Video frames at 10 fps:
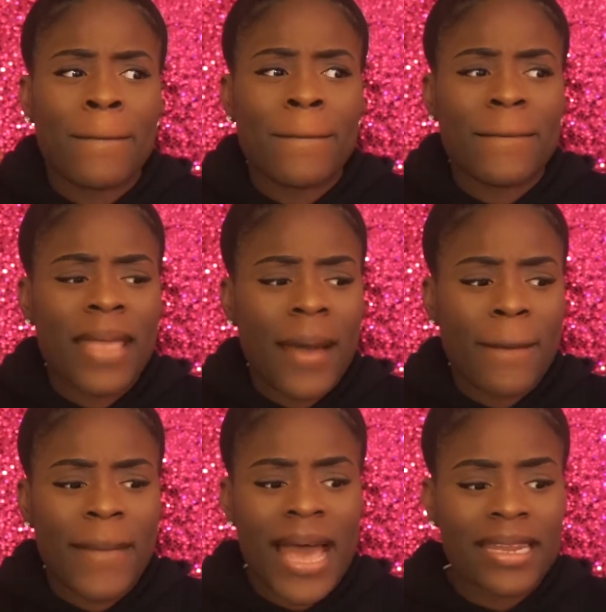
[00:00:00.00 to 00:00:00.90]

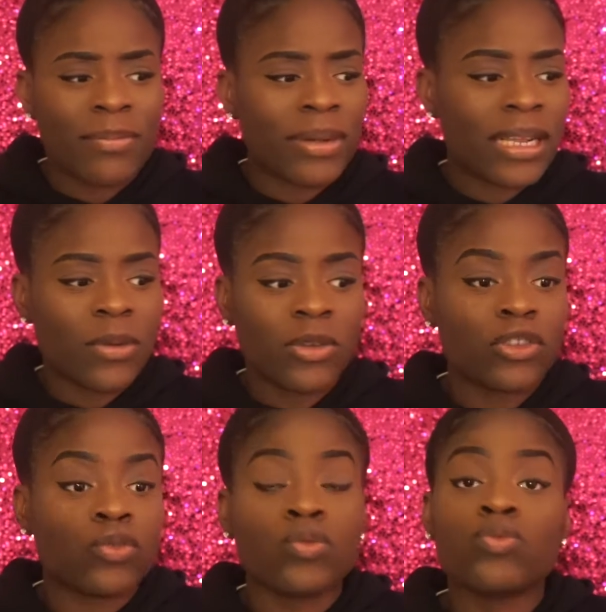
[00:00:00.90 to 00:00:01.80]
not matted, but it was
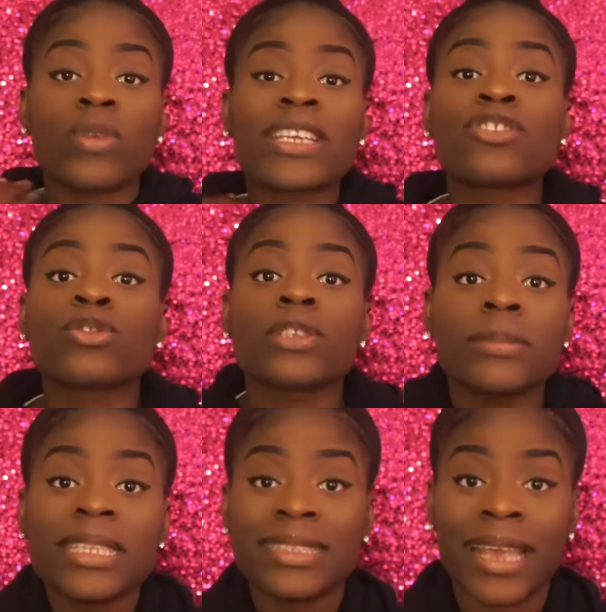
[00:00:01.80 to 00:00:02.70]
just
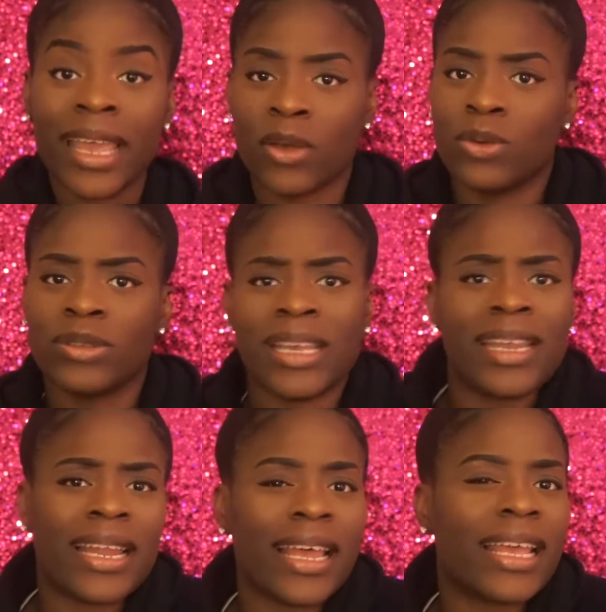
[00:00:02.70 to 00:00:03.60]
extremely tangled,
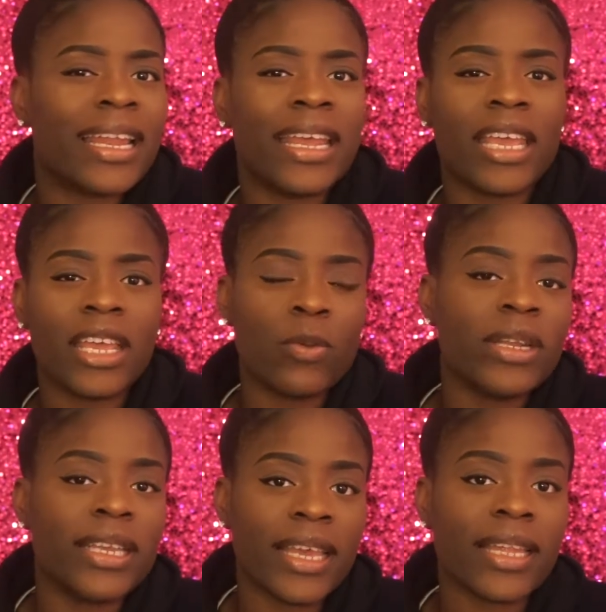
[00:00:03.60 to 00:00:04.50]
and it
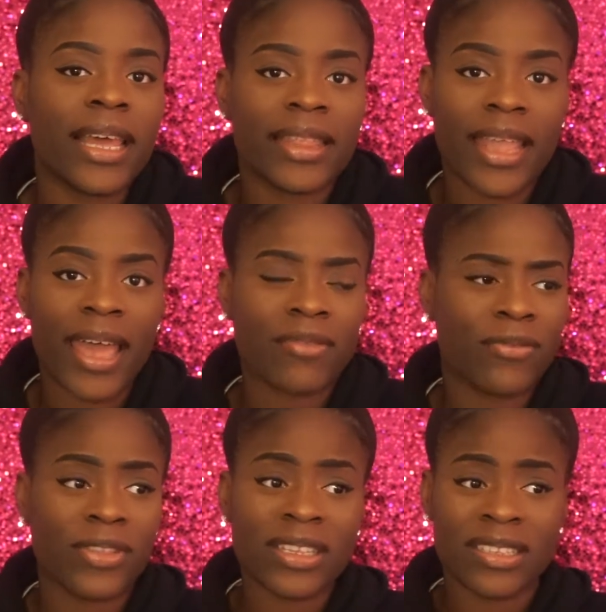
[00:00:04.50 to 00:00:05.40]
would get like that
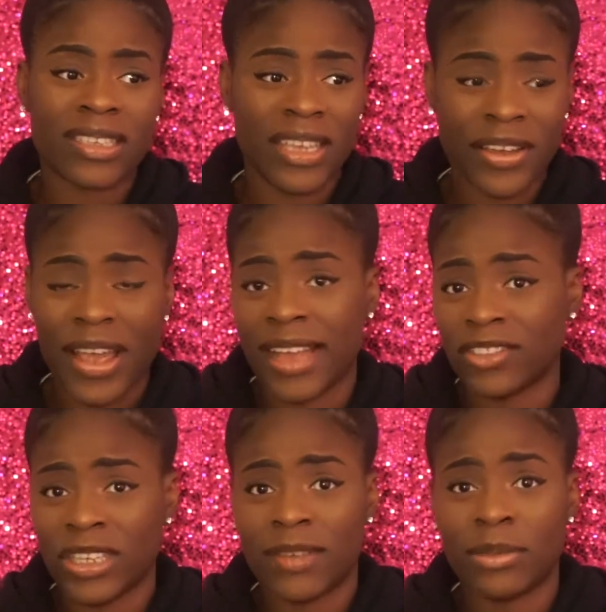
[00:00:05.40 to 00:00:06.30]
for this year.
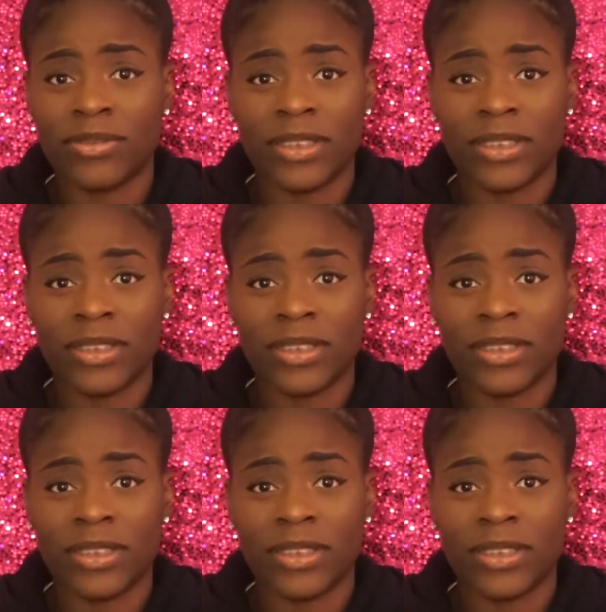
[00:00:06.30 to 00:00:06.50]
Actually, I've been